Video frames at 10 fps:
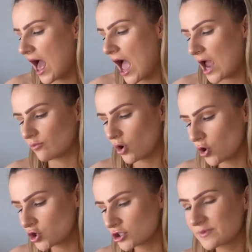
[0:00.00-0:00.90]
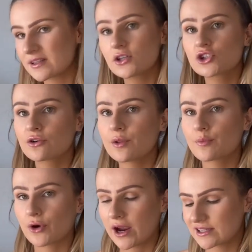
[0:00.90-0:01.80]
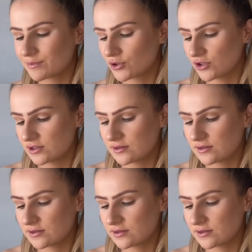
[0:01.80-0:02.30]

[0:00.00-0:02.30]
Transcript: I'm not 100% sure on the price because